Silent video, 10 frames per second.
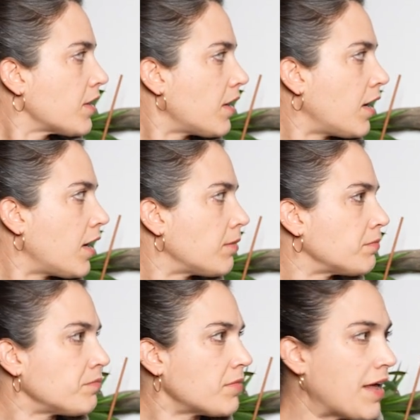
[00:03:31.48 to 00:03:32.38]

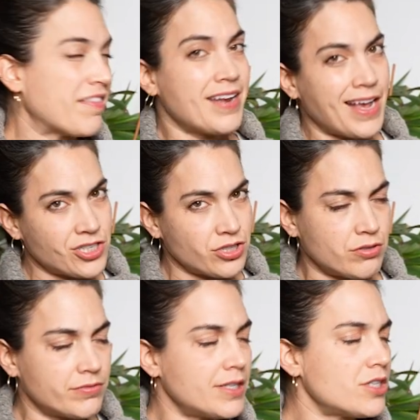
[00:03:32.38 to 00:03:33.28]
and the
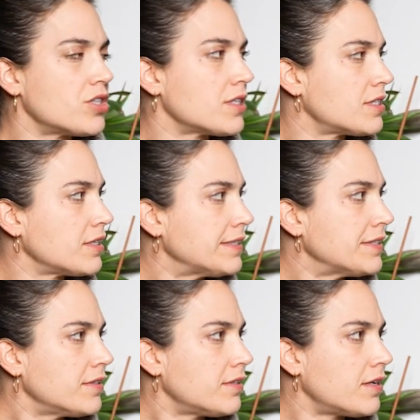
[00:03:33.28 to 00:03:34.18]
national religious,
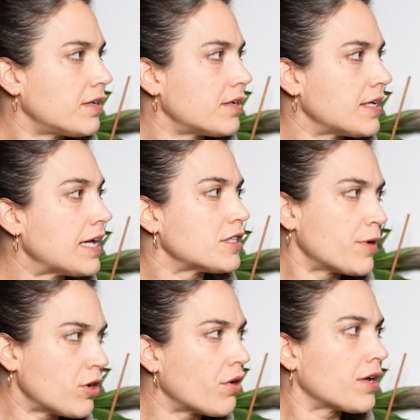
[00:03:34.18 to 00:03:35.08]
it has
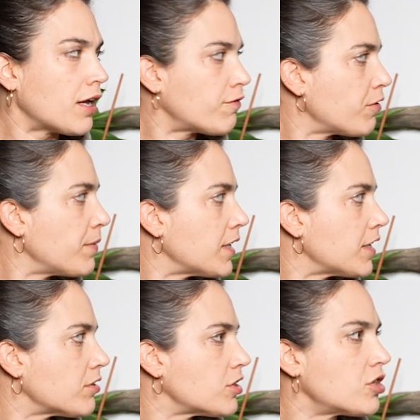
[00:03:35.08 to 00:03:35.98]
been going on for many
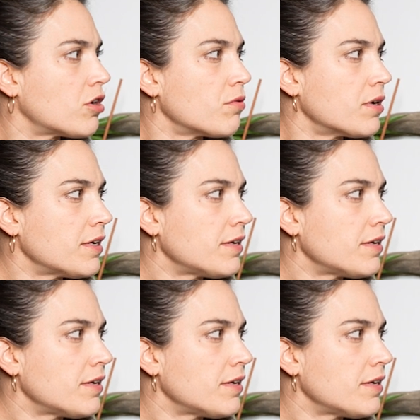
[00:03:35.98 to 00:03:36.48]
years. So